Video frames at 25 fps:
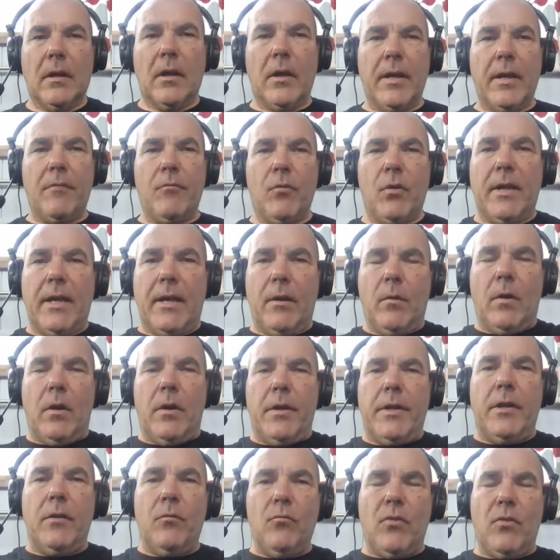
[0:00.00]
Hi everyone, how
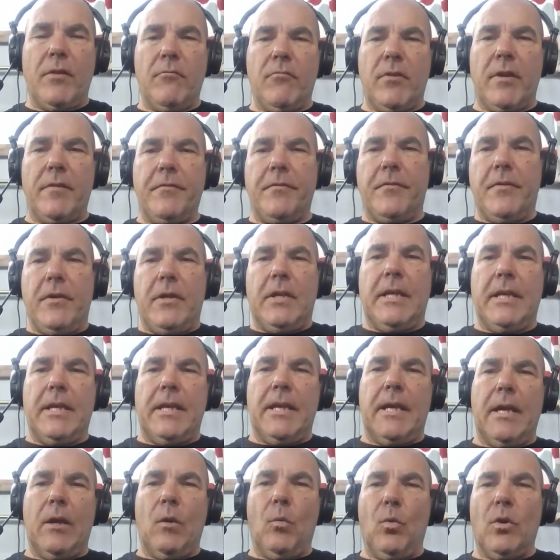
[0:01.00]
are you? Redfern
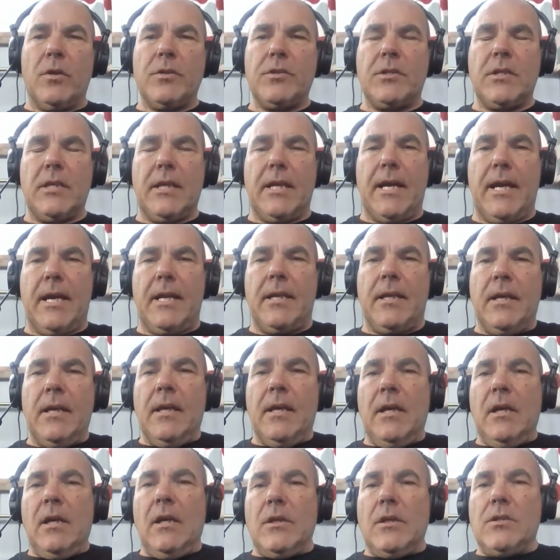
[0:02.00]
here once again.
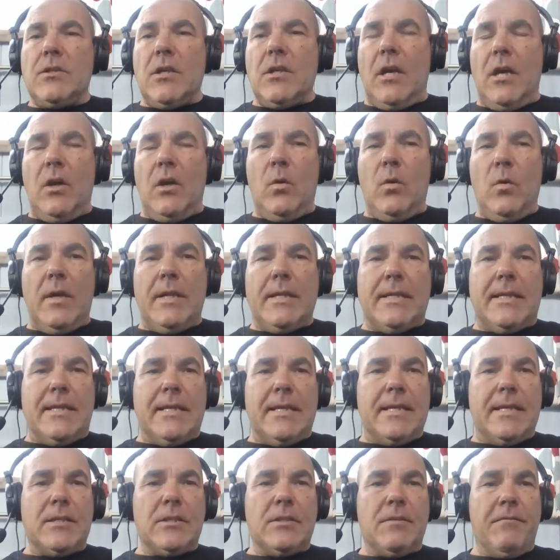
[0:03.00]
So
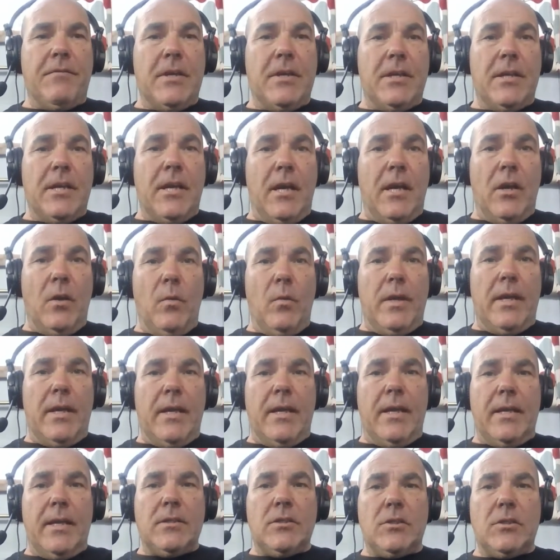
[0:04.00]
this video
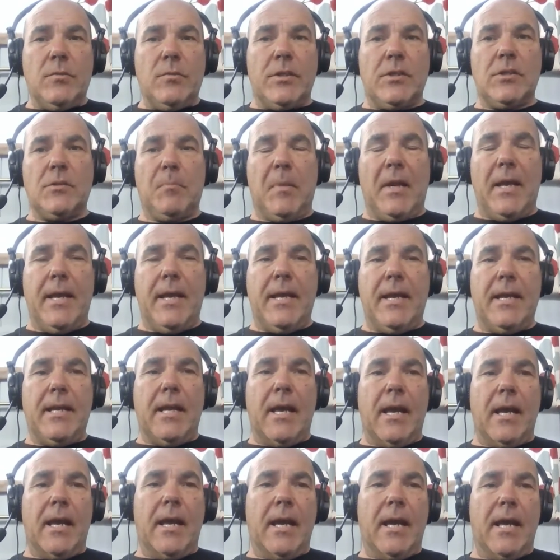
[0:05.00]
is to
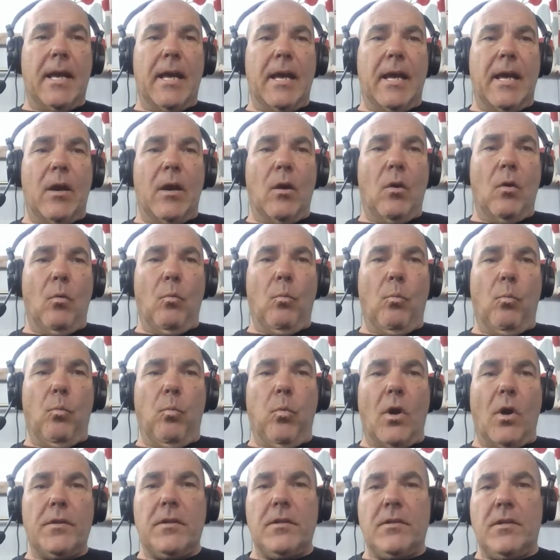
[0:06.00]
explain
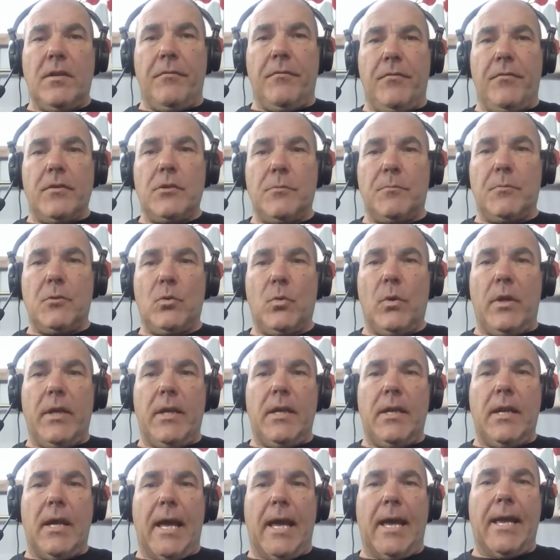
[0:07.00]
what the difference
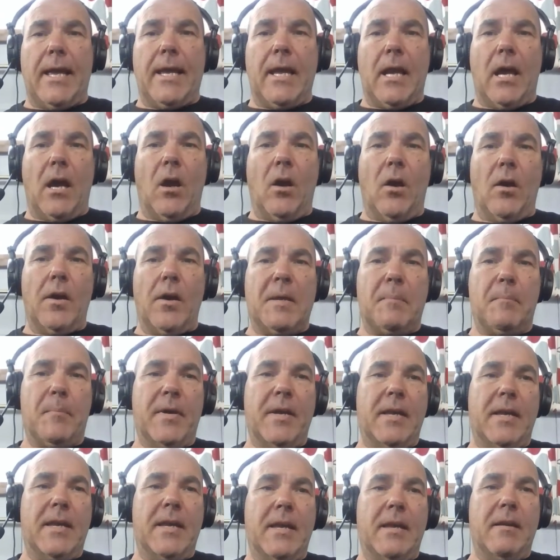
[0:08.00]
between a
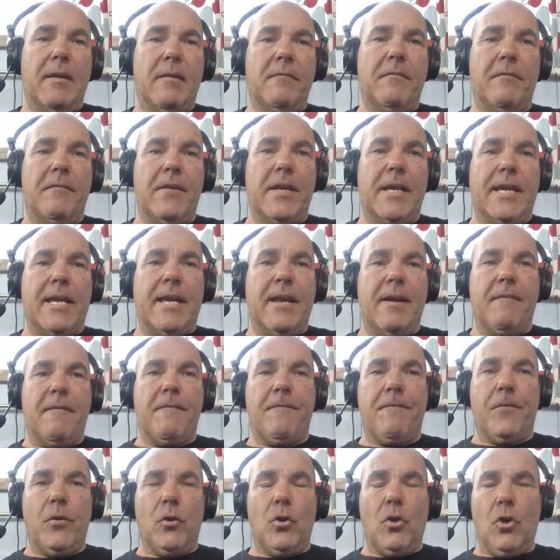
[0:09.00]

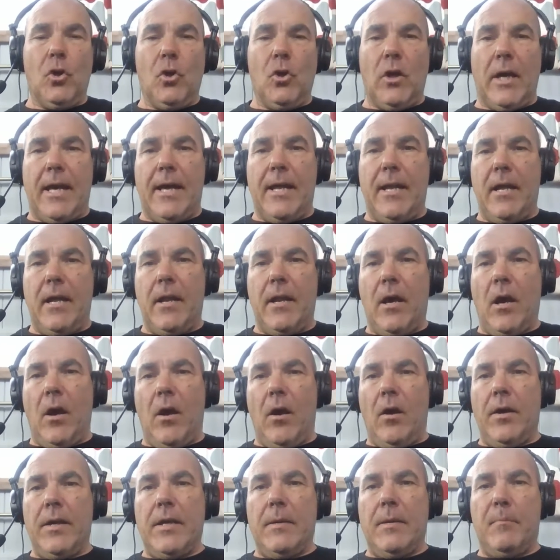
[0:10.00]
IPv4 and an
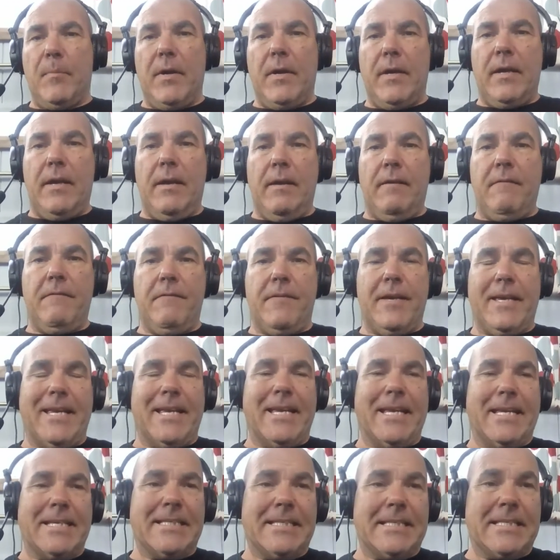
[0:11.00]

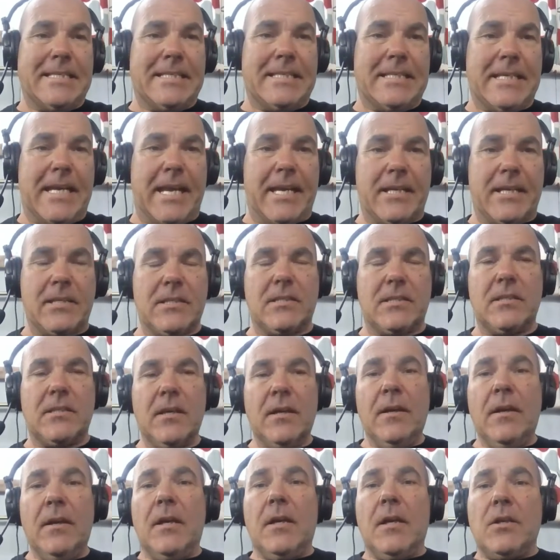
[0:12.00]
IPv6.
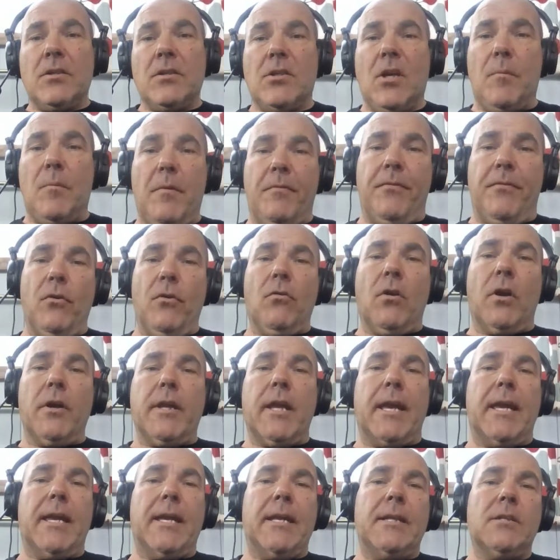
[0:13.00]
So before I
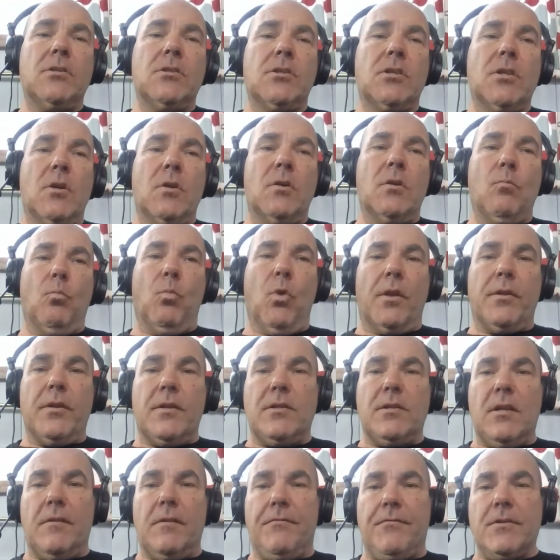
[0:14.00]
get into what
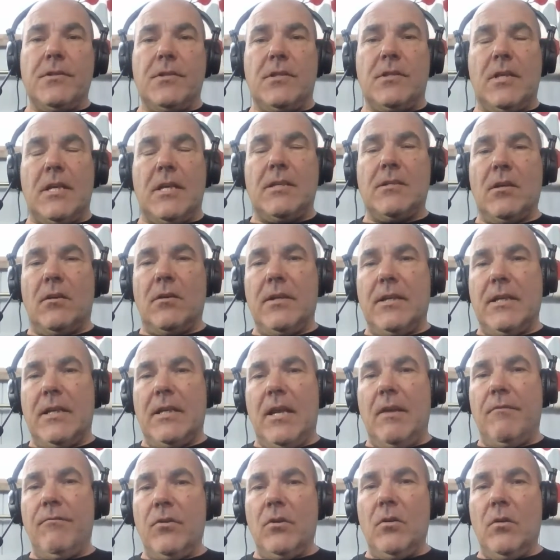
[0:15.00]
the difference is, I'm going to
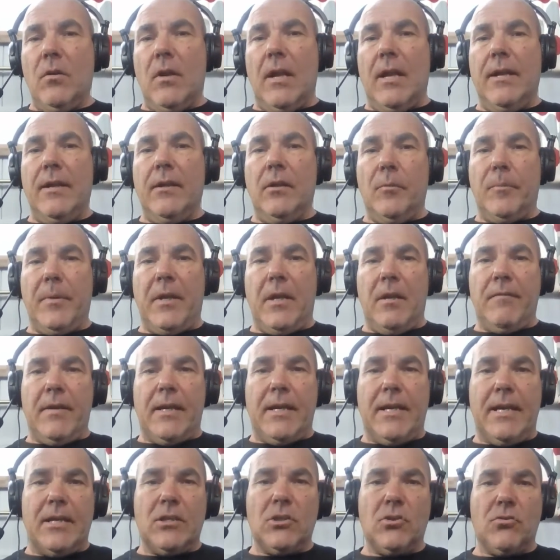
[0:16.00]
give you a little bit of
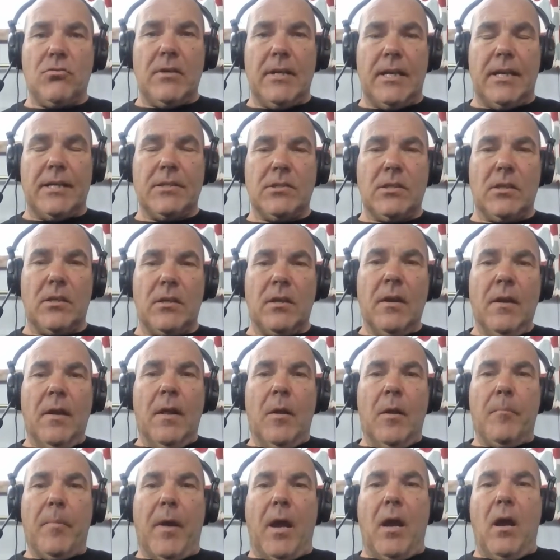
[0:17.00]
a history lesson
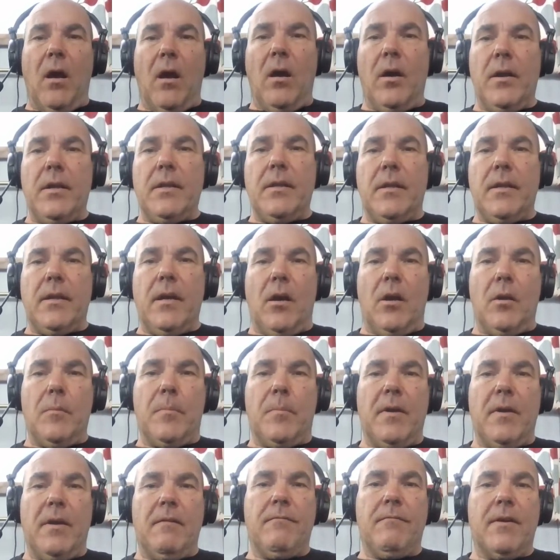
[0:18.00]
behind the
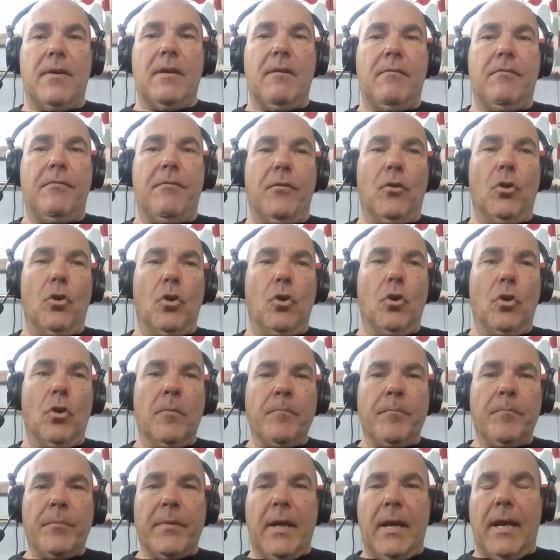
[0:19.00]
IPv4
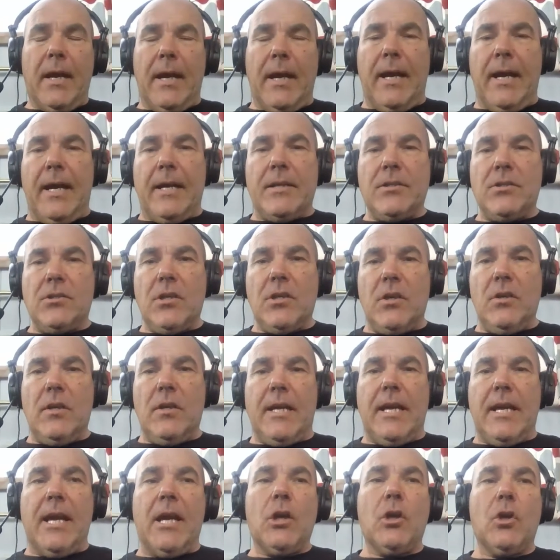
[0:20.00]
so
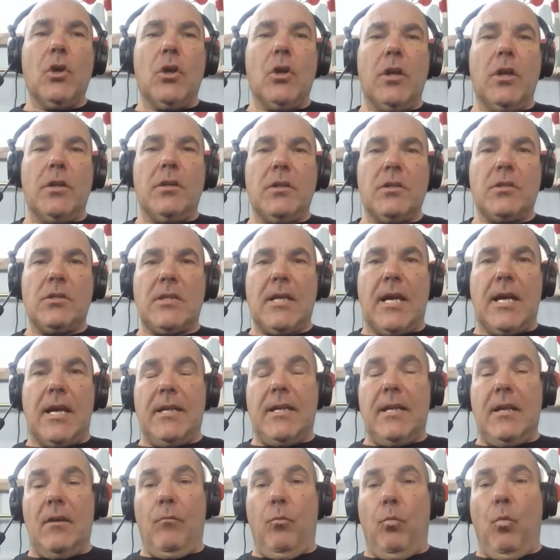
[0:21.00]
you get a good
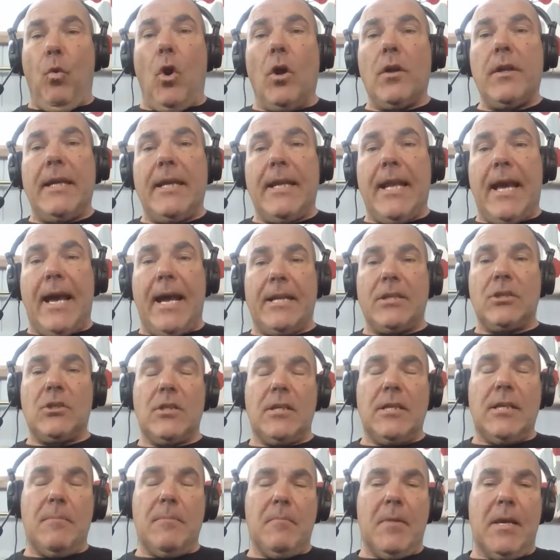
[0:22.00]
understanding of what it
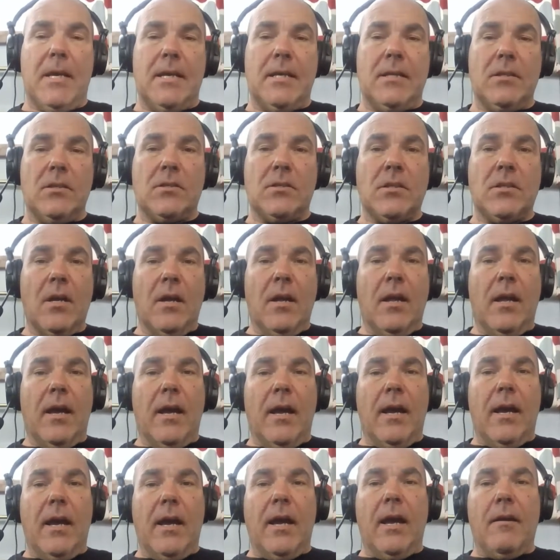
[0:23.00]
actually means
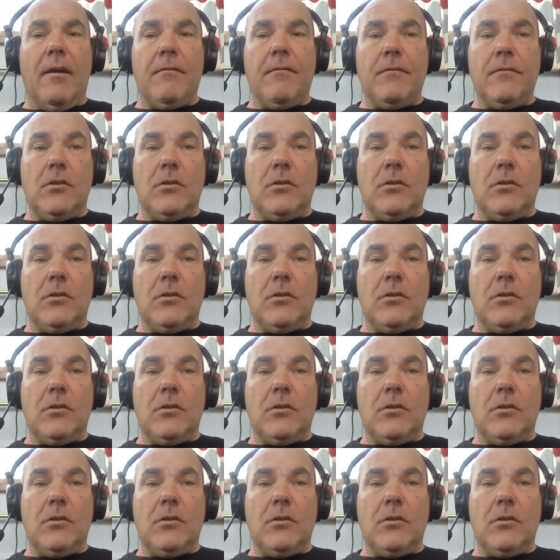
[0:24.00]
to